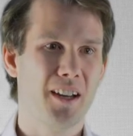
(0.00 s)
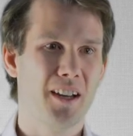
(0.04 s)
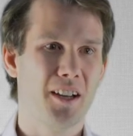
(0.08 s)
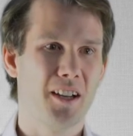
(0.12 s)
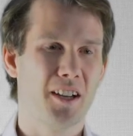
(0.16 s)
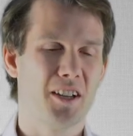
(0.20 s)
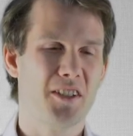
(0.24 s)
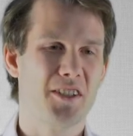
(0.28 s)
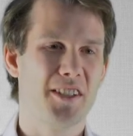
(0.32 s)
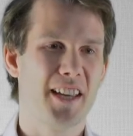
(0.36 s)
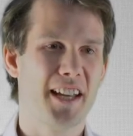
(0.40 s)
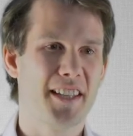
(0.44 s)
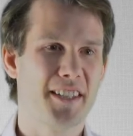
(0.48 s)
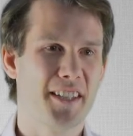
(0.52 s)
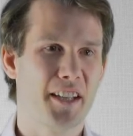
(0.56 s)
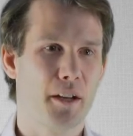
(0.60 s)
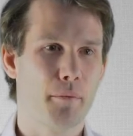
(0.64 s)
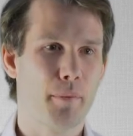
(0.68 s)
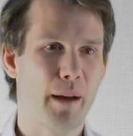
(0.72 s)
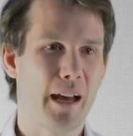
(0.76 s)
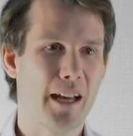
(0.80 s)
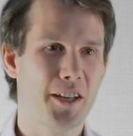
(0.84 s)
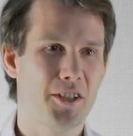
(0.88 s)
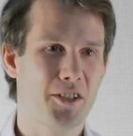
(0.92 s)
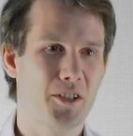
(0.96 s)
consenting a
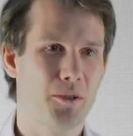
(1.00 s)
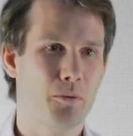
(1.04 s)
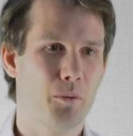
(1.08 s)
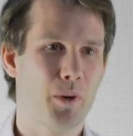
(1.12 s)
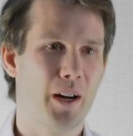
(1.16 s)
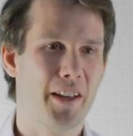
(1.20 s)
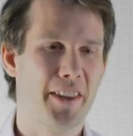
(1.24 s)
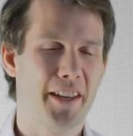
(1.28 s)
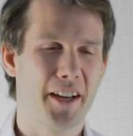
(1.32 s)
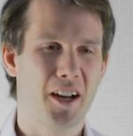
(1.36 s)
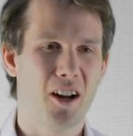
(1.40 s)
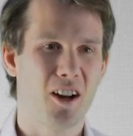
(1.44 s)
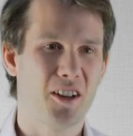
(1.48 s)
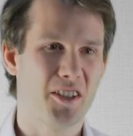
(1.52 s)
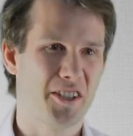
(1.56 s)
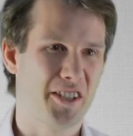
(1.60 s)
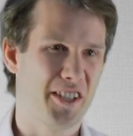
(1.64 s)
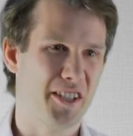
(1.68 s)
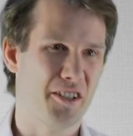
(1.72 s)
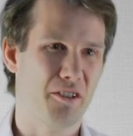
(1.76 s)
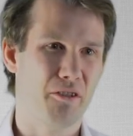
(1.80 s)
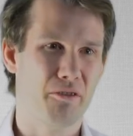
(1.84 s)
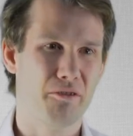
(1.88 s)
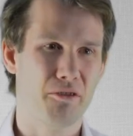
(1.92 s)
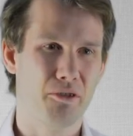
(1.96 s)
patient where they can't see
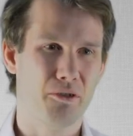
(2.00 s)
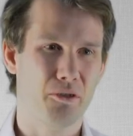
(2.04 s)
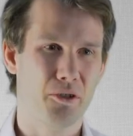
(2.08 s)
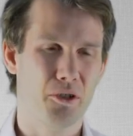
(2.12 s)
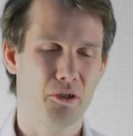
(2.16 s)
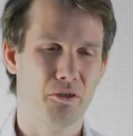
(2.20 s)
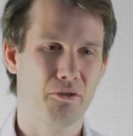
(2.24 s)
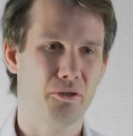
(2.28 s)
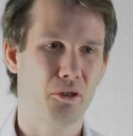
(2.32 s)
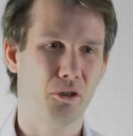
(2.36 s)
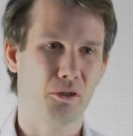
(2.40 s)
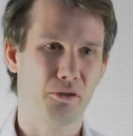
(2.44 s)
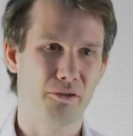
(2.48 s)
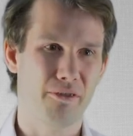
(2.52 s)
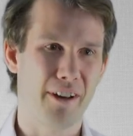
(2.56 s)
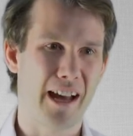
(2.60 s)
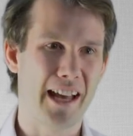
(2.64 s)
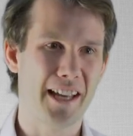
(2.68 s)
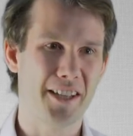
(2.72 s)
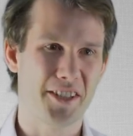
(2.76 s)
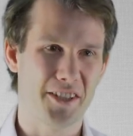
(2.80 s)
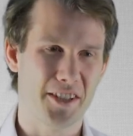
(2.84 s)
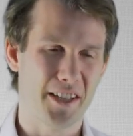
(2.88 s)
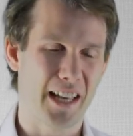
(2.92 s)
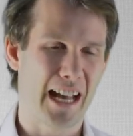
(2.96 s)
your full
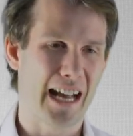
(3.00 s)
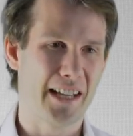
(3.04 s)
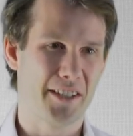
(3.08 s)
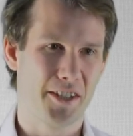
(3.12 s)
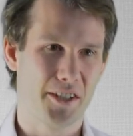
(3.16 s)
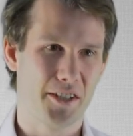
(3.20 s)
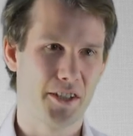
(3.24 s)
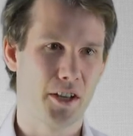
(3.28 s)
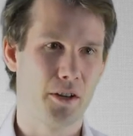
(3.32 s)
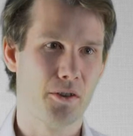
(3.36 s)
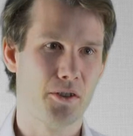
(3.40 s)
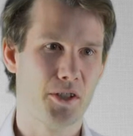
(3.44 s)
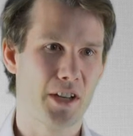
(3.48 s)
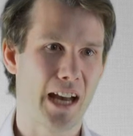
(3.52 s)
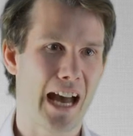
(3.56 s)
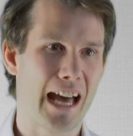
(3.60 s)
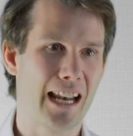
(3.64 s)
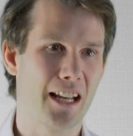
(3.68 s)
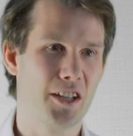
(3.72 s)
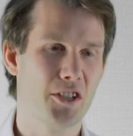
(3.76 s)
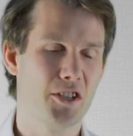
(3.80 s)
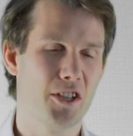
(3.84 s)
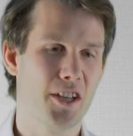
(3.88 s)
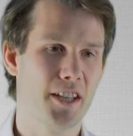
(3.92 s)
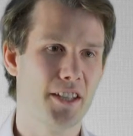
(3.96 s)
face, it has its own
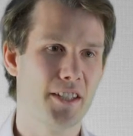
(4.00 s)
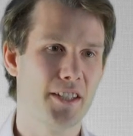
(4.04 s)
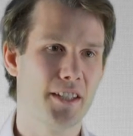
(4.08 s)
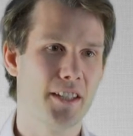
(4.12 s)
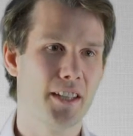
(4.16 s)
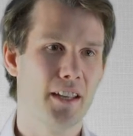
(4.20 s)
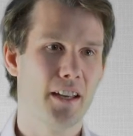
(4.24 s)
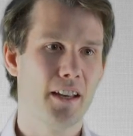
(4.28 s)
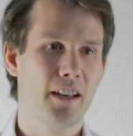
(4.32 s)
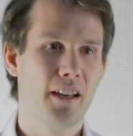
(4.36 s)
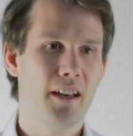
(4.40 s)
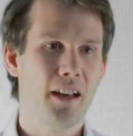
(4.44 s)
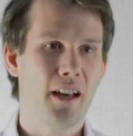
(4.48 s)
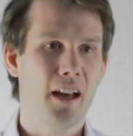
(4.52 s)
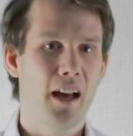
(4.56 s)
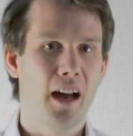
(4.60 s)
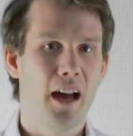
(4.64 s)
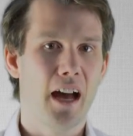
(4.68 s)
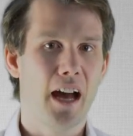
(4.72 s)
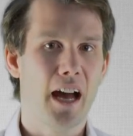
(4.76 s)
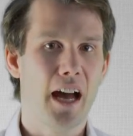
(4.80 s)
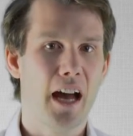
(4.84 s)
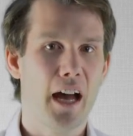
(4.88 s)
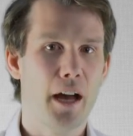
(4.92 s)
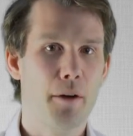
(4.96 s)
challenges.
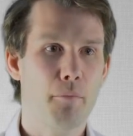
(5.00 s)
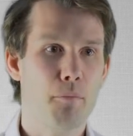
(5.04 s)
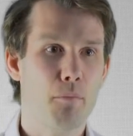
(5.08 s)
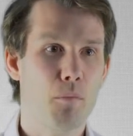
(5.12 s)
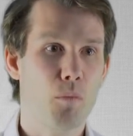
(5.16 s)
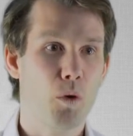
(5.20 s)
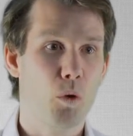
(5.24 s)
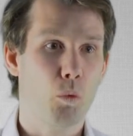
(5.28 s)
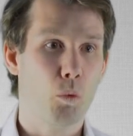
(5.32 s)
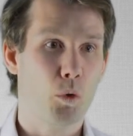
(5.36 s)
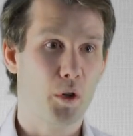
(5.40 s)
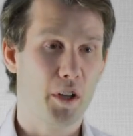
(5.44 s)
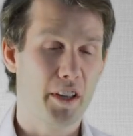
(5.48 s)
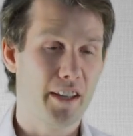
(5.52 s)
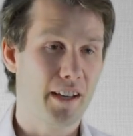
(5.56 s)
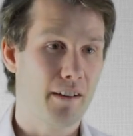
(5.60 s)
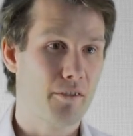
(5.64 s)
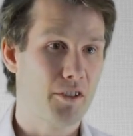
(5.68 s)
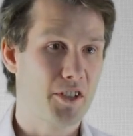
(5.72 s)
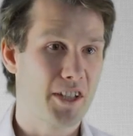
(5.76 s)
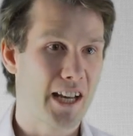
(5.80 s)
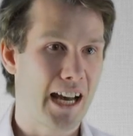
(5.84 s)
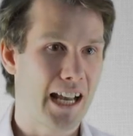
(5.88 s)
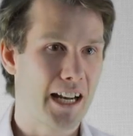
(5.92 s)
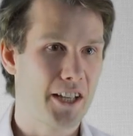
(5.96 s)
One of the
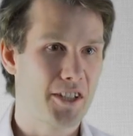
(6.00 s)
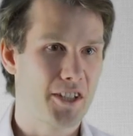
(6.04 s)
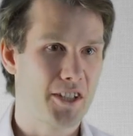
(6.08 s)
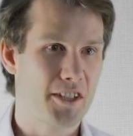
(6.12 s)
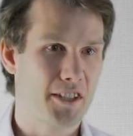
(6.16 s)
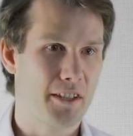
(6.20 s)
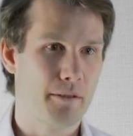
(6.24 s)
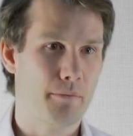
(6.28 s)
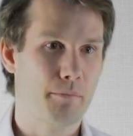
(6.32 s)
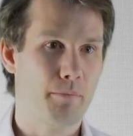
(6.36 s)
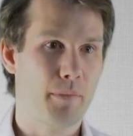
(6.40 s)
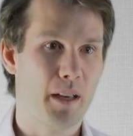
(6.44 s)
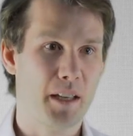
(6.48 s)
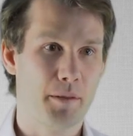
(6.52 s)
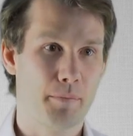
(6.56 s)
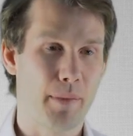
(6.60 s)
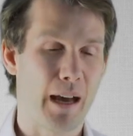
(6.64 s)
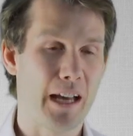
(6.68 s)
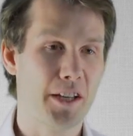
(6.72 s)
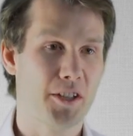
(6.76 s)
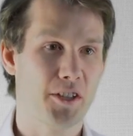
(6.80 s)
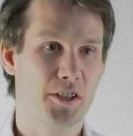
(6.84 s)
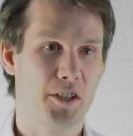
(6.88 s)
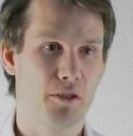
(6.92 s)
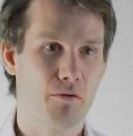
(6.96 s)
other challenges is
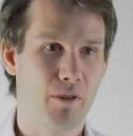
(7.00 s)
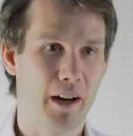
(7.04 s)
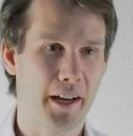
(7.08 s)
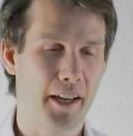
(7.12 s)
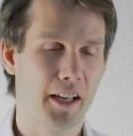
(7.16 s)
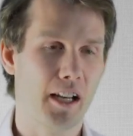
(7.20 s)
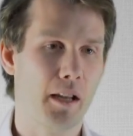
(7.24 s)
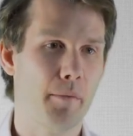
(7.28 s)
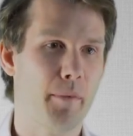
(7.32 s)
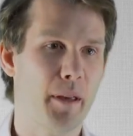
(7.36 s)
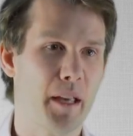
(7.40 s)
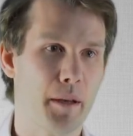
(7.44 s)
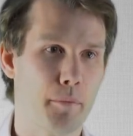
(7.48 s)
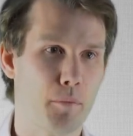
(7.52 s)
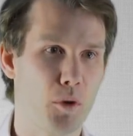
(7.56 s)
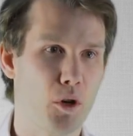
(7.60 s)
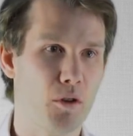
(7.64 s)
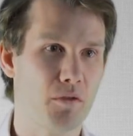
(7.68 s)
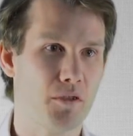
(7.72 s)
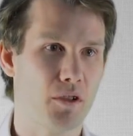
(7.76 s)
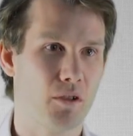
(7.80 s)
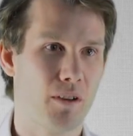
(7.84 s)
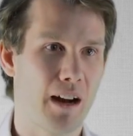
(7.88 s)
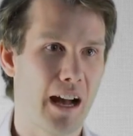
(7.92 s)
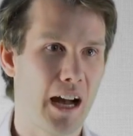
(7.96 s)
patients are regularly being
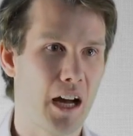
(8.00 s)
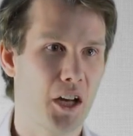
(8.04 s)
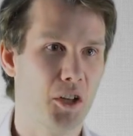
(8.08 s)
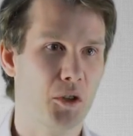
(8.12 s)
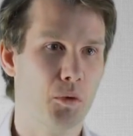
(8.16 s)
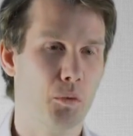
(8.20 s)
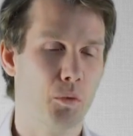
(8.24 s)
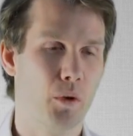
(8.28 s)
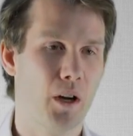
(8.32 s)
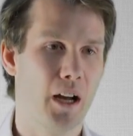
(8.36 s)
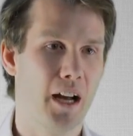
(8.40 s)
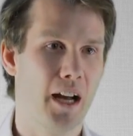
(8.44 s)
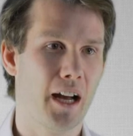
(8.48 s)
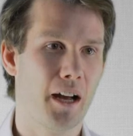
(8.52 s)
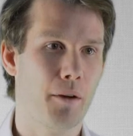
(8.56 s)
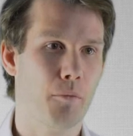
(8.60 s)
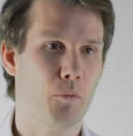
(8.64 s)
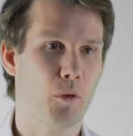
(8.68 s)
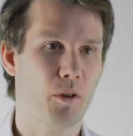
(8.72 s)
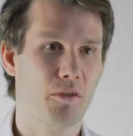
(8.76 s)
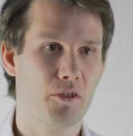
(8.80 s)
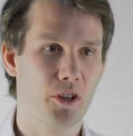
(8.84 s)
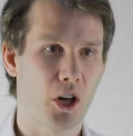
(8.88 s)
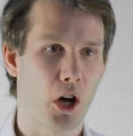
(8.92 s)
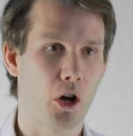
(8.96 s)
moved around
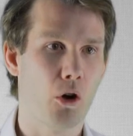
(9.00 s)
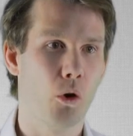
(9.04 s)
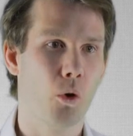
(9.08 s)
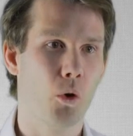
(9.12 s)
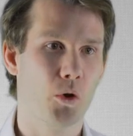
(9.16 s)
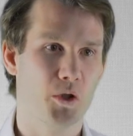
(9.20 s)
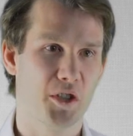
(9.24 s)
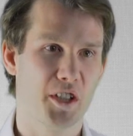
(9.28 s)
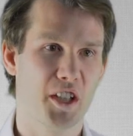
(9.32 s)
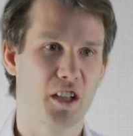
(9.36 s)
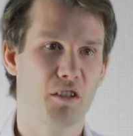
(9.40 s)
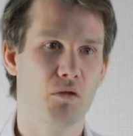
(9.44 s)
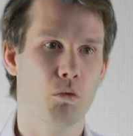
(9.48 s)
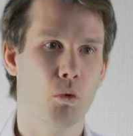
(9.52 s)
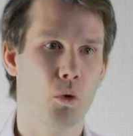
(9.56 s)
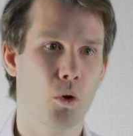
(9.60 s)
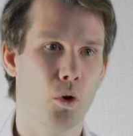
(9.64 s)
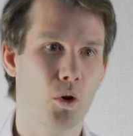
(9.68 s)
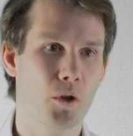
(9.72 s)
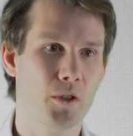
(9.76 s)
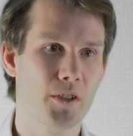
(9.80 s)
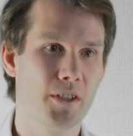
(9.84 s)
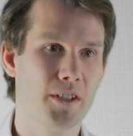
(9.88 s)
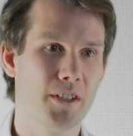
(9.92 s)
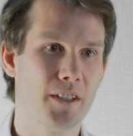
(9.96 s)
with cohorting of
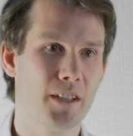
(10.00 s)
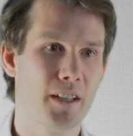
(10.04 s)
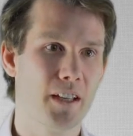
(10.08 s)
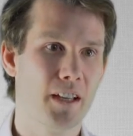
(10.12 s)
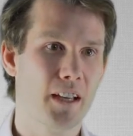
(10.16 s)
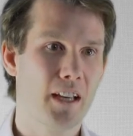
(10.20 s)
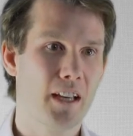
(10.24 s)
wards.